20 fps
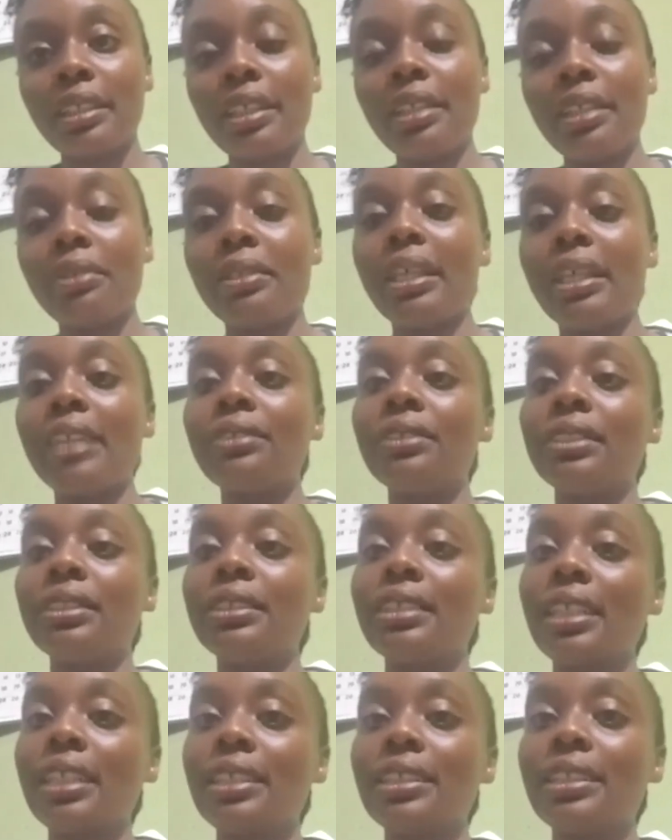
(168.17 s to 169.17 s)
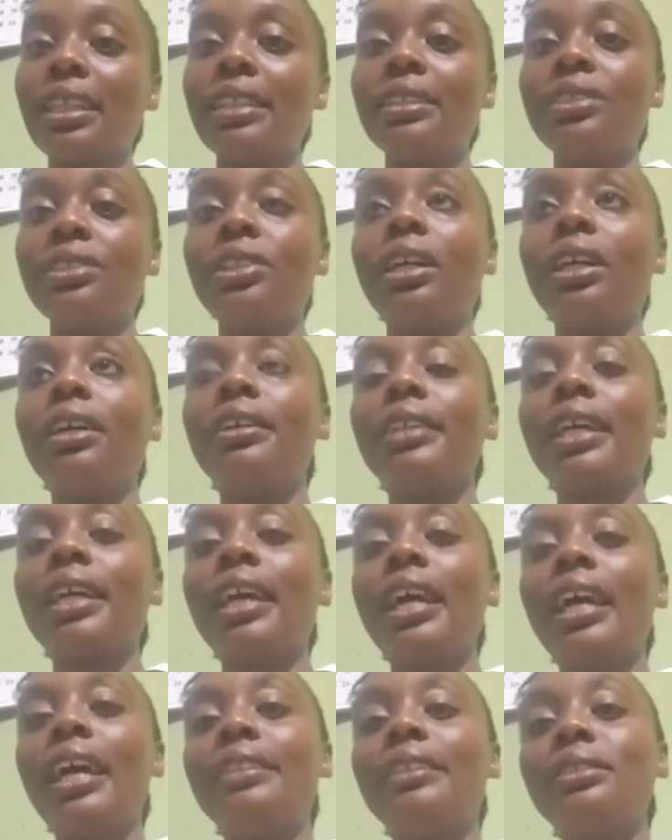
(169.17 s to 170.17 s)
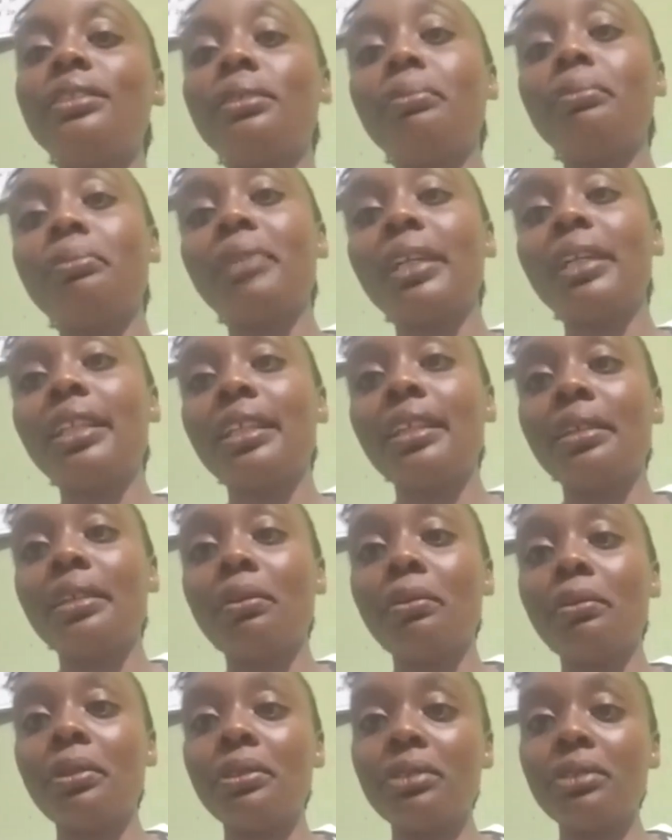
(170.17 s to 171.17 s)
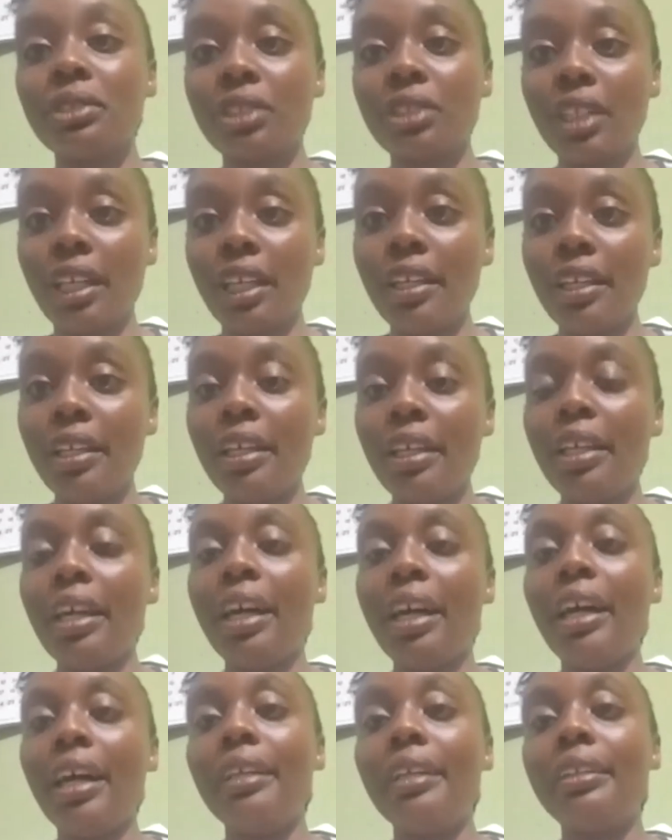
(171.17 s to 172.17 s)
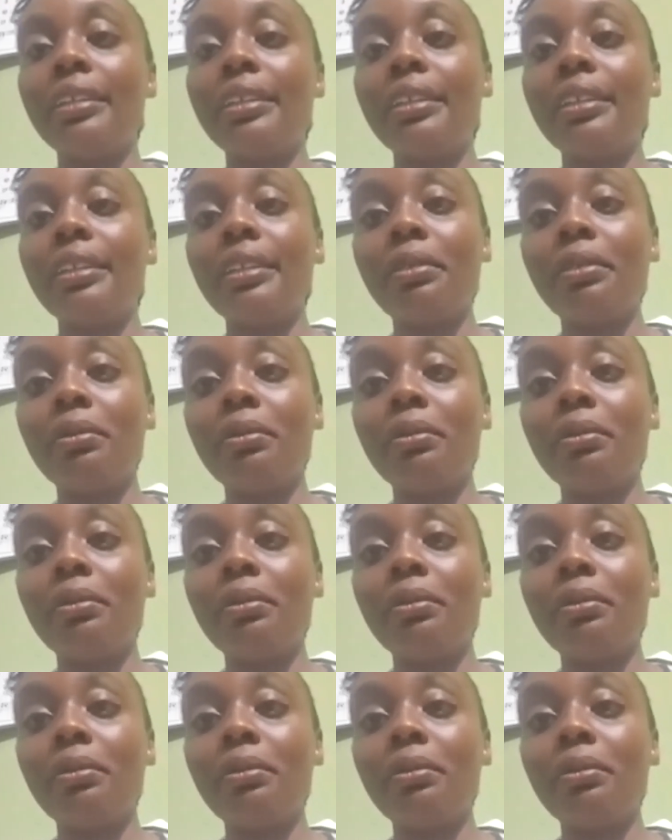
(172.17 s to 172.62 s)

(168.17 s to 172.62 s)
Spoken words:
it could get to a stage that the child ends up being in a wheelchair and